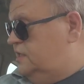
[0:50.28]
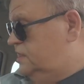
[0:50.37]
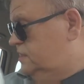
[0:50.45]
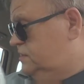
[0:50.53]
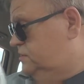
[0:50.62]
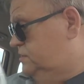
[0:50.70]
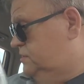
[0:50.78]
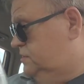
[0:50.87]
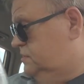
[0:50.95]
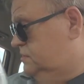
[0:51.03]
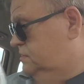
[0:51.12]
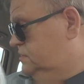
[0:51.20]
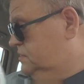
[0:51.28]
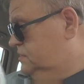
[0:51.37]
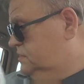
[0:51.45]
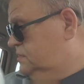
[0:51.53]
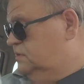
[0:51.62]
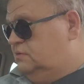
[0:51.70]
each,
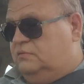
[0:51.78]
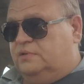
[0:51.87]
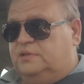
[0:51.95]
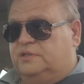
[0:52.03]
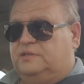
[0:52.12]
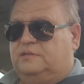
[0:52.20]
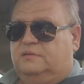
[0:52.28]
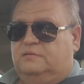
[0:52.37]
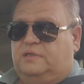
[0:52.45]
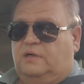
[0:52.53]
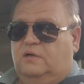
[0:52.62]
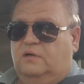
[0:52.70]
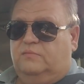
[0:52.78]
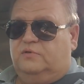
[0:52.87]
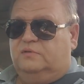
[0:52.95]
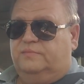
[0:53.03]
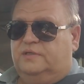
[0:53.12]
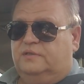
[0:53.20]
which isn't
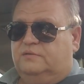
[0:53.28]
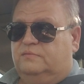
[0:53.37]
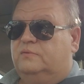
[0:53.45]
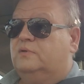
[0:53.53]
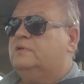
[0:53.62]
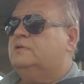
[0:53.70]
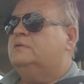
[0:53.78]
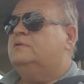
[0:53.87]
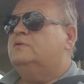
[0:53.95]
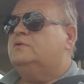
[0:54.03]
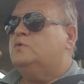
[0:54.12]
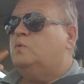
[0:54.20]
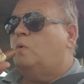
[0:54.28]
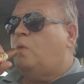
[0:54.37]
terrible, but it's more than usual.